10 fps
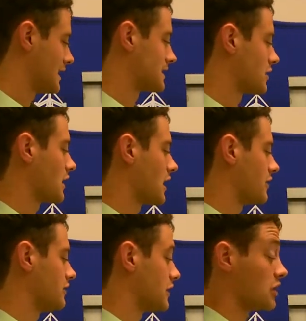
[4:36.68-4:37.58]
it
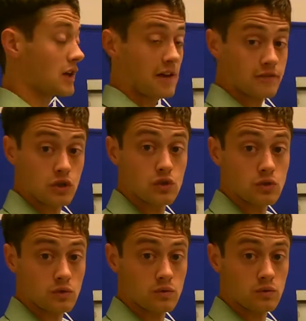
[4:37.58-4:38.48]
could have
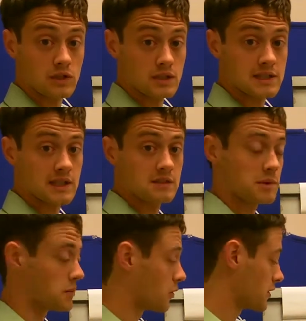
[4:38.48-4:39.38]
2. It just needs to
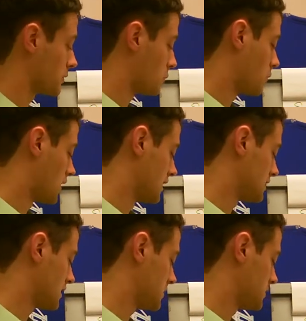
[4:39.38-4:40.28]
be more than 1
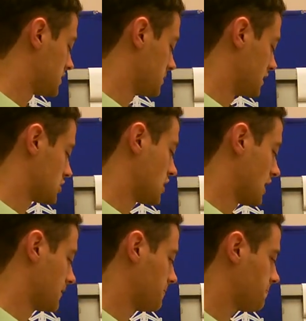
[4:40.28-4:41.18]
to be a
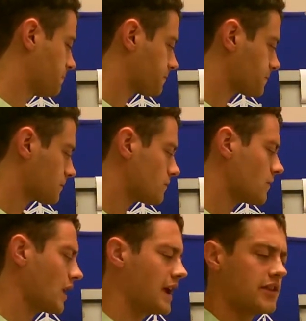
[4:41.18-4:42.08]
chain.
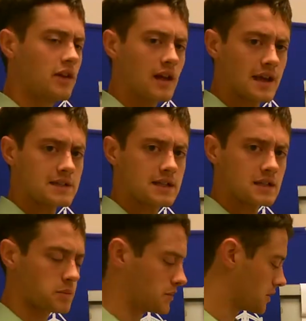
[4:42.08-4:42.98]
And they'll ask in
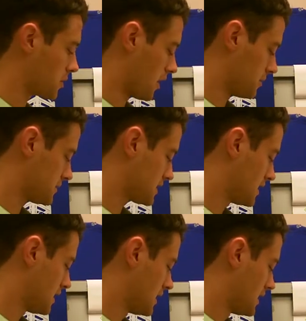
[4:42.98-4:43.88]
the problems,
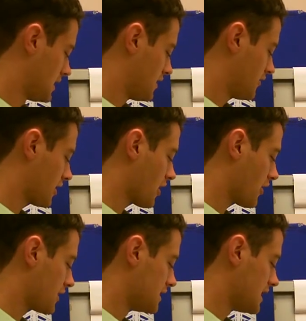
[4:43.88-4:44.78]
figure
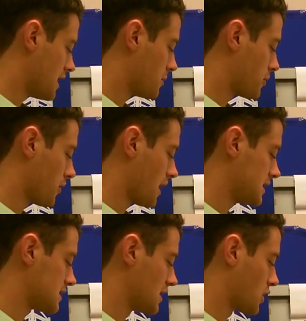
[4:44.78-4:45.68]
out the net
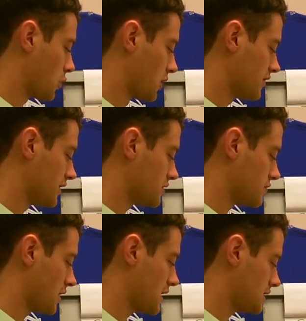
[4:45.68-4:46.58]
price
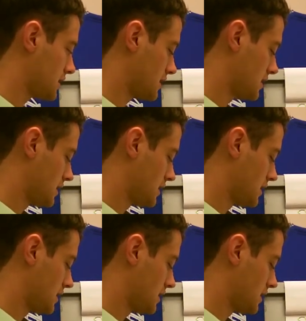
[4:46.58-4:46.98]
equivalent rate,